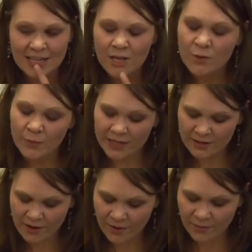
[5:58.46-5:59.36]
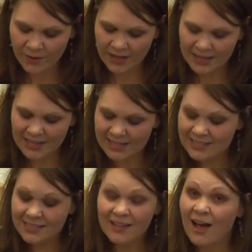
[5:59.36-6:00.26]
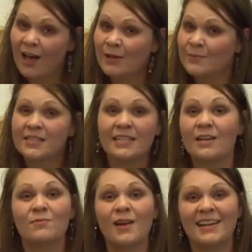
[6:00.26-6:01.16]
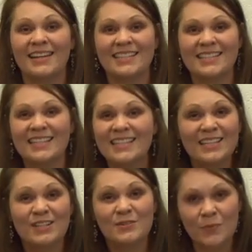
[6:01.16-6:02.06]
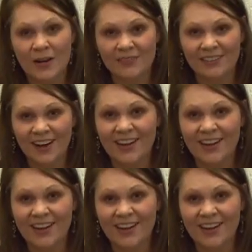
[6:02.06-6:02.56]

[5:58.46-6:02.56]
we know that it's time to get ready to hear one of God's